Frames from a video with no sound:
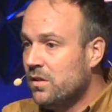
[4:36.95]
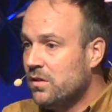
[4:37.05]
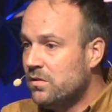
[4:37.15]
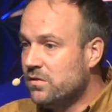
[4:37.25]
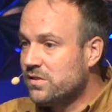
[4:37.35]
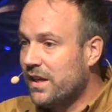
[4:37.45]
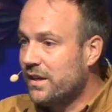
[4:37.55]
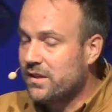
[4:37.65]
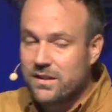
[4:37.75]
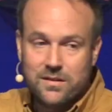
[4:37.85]
who's
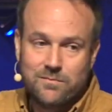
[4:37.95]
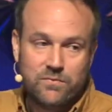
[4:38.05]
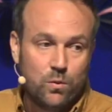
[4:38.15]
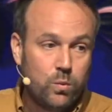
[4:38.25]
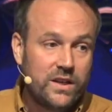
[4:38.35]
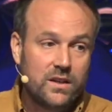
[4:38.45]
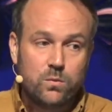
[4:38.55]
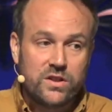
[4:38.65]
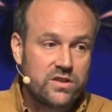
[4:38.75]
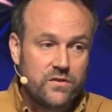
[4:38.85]
like the wicked
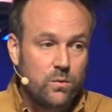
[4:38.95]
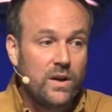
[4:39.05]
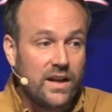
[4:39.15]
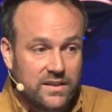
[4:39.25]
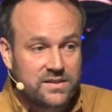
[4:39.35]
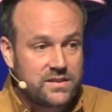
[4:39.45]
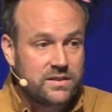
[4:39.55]
witch of the West.